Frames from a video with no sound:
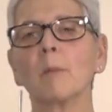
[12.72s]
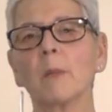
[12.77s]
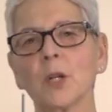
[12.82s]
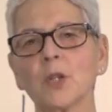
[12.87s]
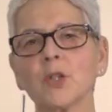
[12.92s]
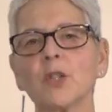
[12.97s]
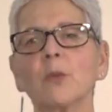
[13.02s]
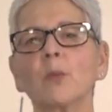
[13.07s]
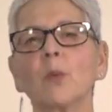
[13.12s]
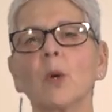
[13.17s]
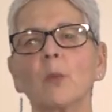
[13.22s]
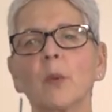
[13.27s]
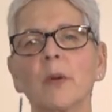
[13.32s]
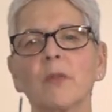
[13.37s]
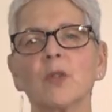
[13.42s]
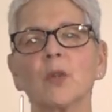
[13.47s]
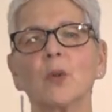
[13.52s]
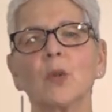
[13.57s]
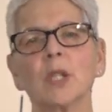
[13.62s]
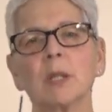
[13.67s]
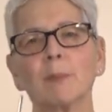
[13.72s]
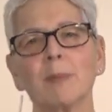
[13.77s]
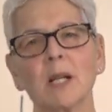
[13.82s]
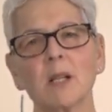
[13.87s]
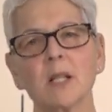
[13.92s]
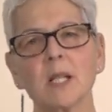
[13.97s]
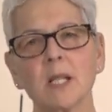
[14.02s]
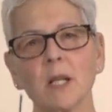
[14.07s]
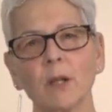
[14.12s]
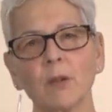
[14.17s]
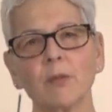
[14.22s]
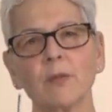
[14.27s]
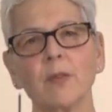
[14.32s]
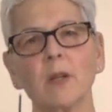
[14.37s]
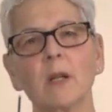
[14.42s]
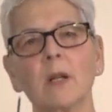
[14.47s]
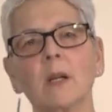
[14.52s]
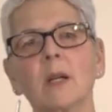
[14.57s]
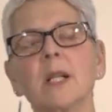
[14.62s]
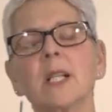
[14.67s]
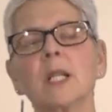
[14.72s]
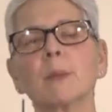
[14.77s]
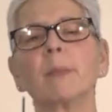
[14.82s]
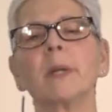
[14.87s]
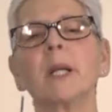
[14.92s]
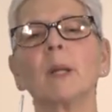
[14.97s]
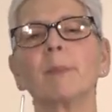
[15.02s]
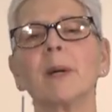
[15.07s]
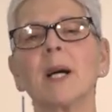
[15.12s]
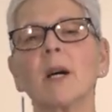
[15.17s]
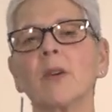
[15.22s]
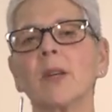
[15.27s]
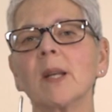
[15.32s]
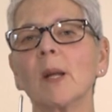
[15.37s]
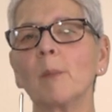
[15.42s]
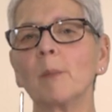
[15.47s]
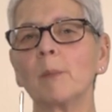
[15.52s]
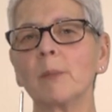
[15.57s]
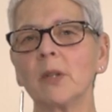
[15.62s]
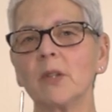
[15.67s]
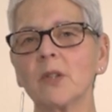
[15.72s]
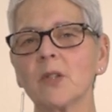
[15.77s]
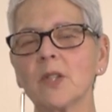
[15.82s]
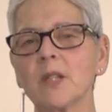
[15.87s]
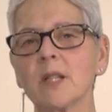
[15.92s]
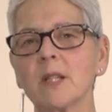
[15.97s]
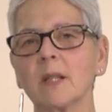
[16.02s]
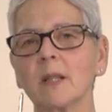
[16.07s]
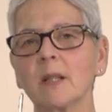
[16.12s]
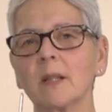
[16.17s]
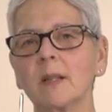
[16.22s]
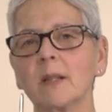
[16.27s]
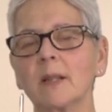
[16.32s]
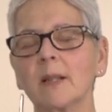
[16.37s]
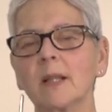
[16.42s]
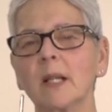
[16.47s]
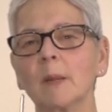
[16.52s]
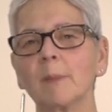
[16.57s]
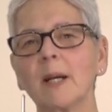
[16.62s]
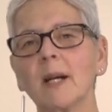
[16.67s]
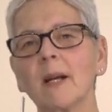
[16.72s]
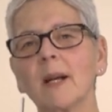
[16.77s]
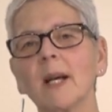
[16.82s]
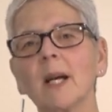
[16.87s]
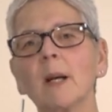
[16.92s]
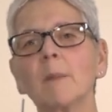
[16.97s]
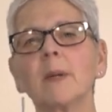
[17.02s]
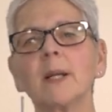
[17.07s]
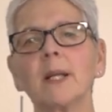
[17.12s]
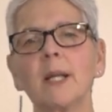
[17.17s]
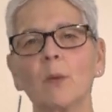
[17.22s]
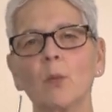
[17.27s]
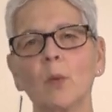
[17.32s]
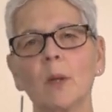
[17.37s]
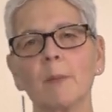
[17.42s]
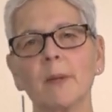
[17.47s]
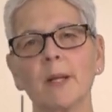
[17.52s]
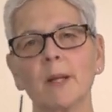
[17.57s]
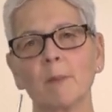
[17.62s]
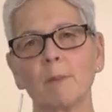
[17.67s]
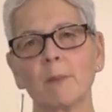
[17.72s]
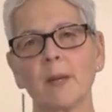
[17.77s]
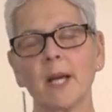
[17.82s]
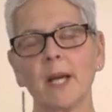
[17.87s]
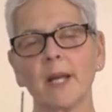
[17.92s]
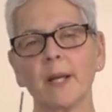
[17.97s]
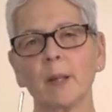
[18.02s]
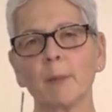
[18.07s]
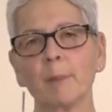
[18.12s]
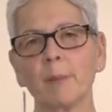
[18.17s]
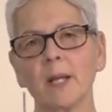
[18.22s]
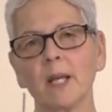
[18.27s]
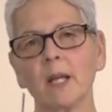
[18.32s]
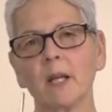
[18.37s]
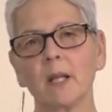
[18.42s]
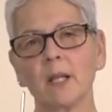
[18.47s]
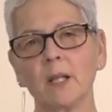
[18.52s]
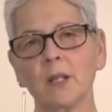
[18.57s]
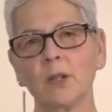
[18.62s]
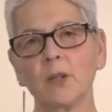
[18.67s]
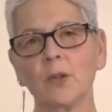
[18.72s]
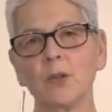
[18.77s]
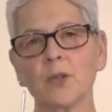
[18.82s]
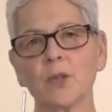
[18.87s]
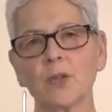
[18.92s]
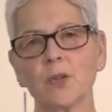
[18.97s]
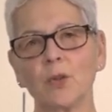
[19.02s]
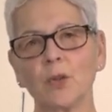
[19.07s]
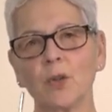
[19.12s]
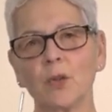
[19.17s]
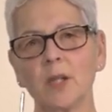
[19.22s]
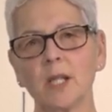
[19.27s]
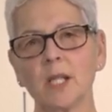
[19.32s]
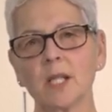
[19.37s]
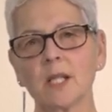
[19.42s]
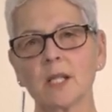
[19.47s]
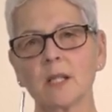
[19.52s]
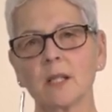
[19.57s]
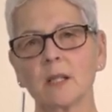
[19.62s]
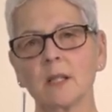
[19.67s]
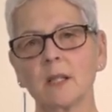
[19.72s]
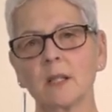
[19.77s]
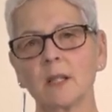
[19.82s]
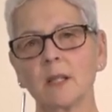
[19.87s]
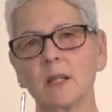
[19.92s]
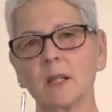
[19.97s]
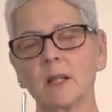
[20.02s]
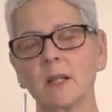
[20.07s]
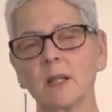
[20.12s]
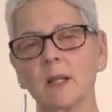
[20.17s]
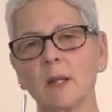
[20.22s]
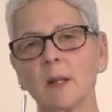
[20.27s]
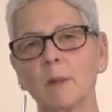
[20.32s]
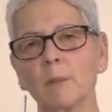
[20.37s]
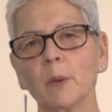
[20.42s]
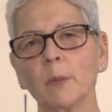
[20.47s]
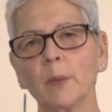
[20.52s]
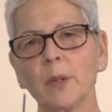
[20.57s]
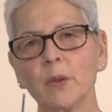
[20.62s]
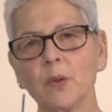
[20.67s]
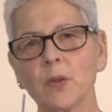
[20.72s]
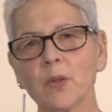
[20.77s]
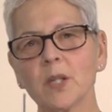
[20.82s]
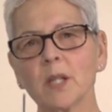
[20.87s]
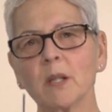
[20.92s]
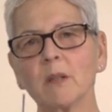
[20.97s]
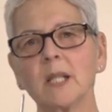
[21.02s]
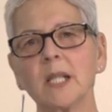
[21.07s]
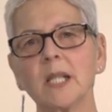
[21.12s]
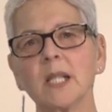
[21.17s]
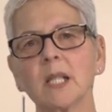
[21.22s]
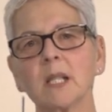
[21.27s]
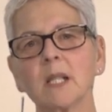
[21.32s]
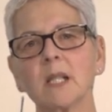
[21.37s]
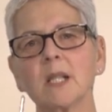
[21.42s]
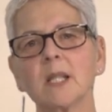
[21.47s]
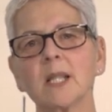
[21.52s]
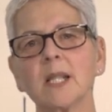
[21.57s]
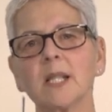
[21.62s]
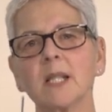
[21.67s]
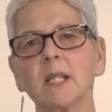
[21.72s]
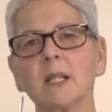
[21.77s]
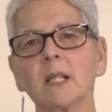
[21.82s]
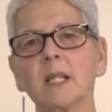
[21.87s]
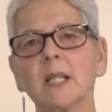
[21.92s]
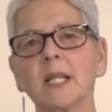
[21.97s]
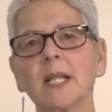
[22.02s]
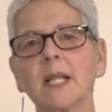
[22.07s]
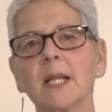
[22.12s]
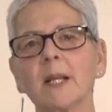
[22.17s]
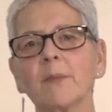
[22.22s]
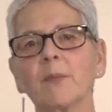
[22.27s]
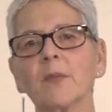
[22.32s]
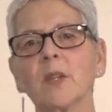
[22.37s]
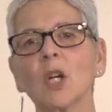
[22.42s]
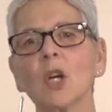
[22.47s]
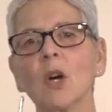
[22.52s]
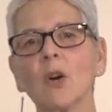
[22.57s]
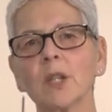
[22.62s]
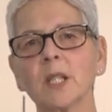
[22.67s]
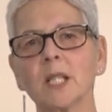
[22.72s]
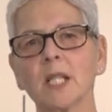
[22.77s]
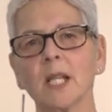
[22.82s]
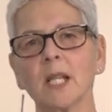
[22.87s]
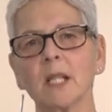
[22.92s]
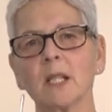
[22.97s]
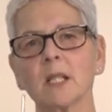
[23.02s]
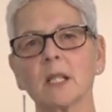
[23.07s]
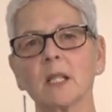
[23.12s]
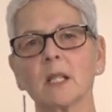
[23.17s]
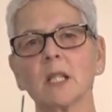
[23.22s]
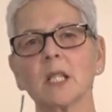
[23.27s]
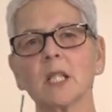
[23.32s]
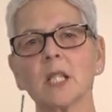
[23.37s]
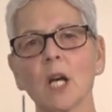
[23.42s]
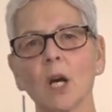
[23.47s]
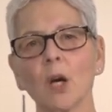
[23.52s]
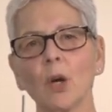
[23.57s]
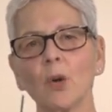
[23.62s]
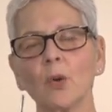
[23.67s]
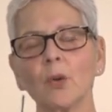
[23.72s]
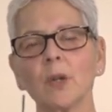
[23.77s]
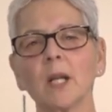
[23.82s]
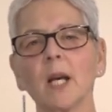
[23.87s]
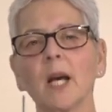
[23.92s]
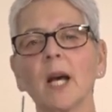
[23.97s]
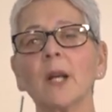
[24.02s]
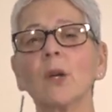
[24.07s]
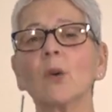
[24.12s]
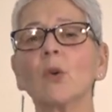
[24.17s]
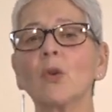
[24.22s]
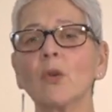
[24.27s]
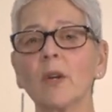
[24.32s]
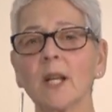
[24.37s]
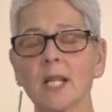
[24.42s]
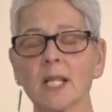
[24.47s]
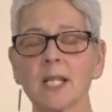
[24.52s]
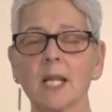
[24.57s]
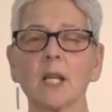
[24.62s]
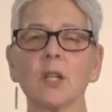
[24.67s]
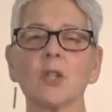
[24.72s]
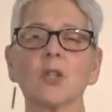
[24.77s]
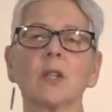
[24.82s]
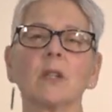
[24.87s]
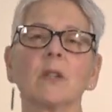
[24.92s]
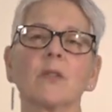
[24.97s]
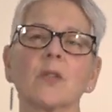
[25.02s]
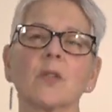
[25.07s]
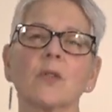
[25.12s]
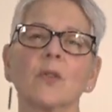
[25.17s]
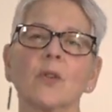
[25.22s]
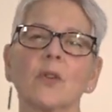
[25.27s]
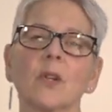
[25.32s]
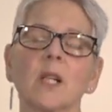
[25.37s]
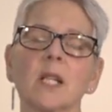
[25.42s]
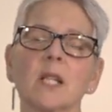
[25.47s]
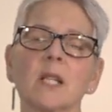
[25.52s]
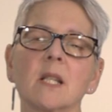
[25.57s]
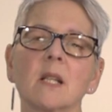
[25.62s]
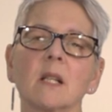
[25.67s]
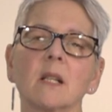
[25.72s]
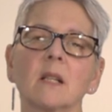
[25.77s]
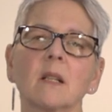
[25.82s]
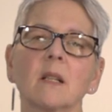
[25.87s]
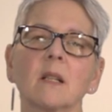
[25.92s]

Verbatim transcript: Much of what we've talked about so far has been about numbers, about how many women and men appear in news stories. But we also need to consider the content, tone and orientation of stories.